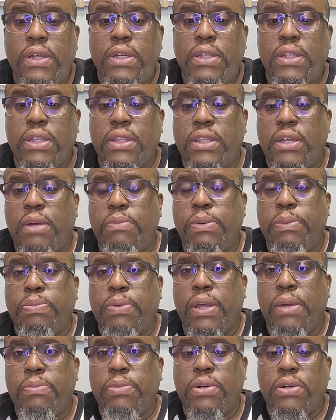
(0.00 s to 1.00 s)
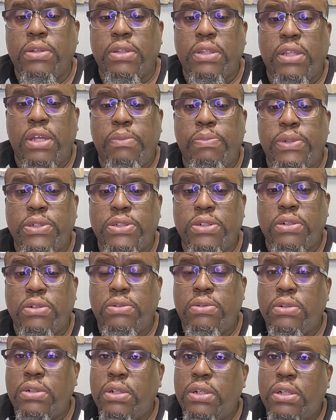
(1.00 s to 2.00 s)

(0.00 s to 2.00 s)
the Therapy Playbook or the Therapy Journal,